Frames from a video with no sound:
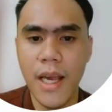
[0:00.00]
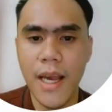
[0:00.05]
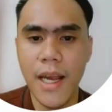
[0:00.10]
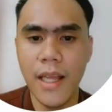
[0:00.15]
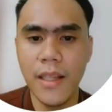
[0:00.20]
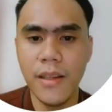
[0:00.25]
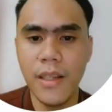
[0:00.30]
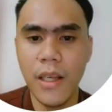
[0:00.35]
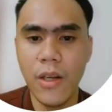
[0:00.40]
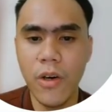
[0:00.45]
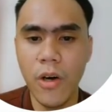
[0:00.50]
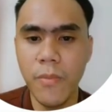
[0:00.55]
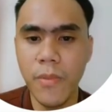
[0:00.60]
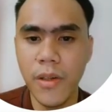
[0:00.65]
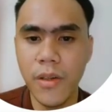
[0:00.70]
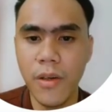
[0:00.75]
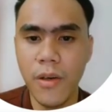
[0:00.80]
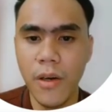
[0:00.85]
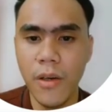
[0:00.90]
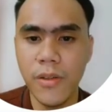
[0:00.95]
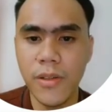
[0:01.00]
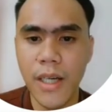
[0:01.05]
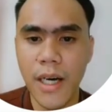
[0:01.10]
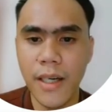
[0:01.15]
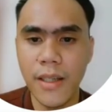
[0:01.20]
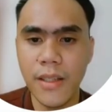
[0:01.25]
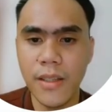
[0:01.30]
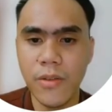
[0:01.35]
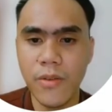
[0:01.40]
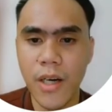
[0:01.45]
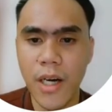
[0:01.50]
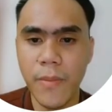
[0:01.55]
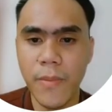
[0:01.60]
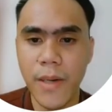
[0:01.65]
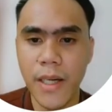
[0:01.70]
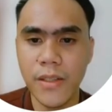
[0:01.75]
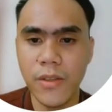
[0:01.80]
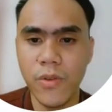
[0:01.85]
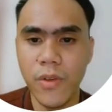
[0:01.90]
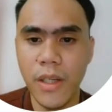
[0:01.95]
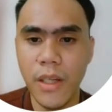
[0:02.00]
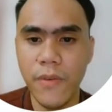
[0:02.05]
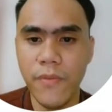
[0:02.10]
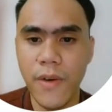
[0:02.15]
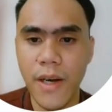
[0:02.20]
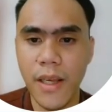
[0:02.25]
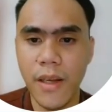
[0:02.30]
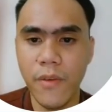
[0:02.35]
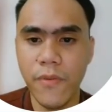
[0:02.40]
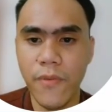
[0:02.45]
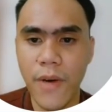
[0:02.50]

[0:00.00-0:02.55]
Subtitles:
And the common goals are described as unifying